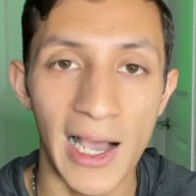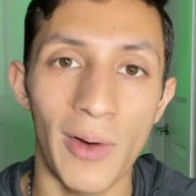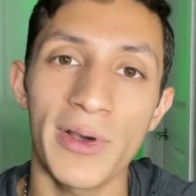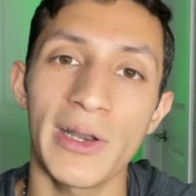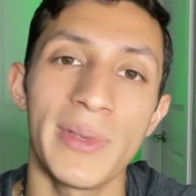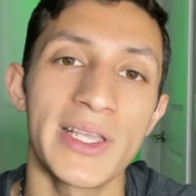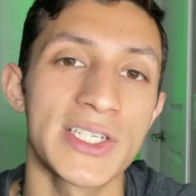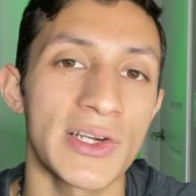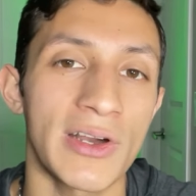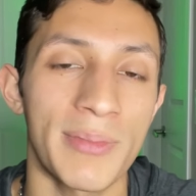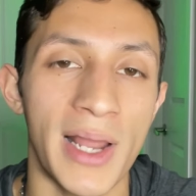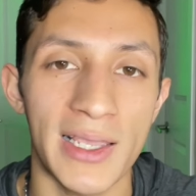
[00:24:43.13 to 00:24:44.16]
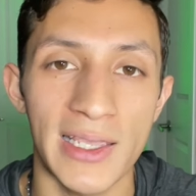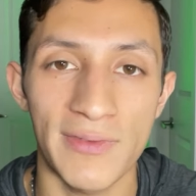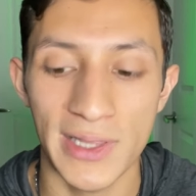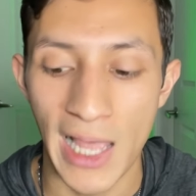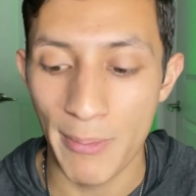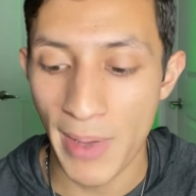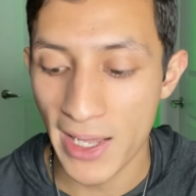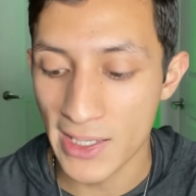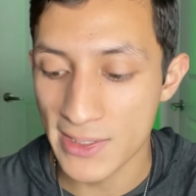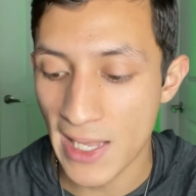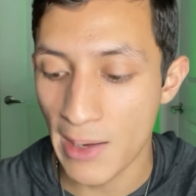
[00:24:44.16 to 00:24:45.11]
I want to make sure I'm not giving that bad
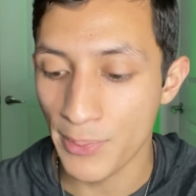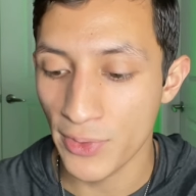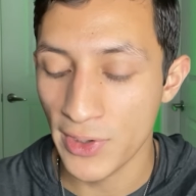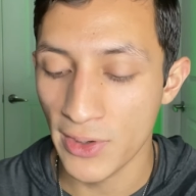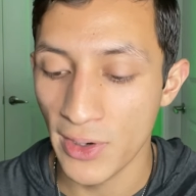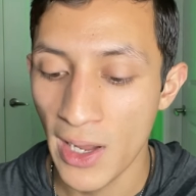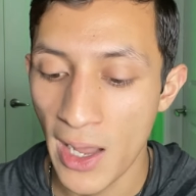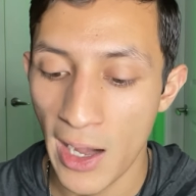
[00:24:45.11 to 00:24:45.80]
example here.